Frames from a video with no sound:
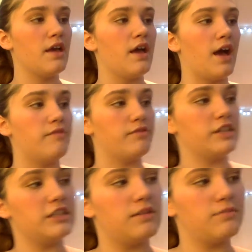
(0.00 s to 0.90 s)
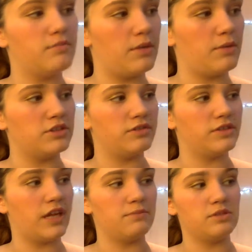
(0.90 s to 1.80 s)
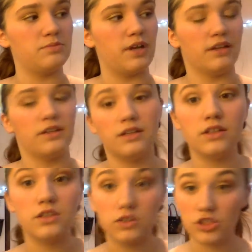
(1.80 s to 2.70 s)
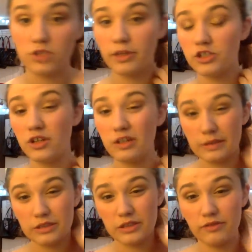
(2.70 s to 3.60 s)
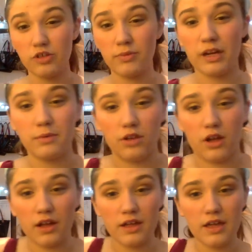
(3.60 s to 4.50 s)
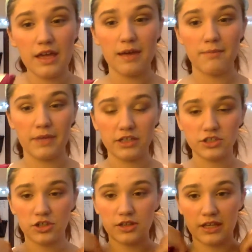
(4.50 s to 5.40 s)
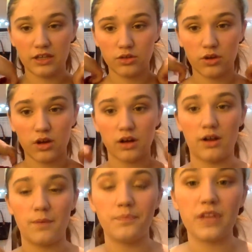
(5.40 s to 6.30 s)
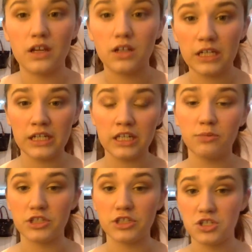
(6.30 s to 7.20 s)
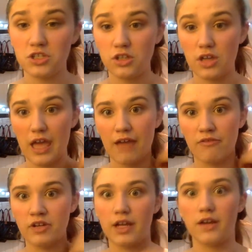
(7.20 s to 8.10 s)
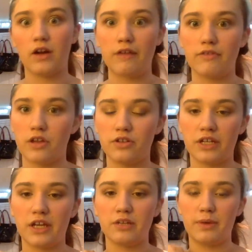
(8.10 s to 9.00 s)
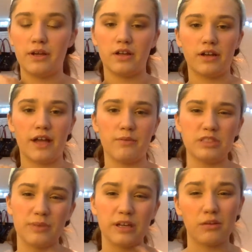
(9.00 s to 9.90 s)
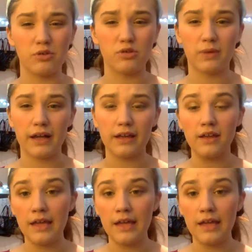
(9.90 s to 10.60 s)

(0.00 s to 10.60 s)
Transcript: I've cleaned them a bunch of times, but just make sure, especially if you do makeup a lot, make sure that you are cleaning your brushes every day or every other day, depending on how much makeup you apply,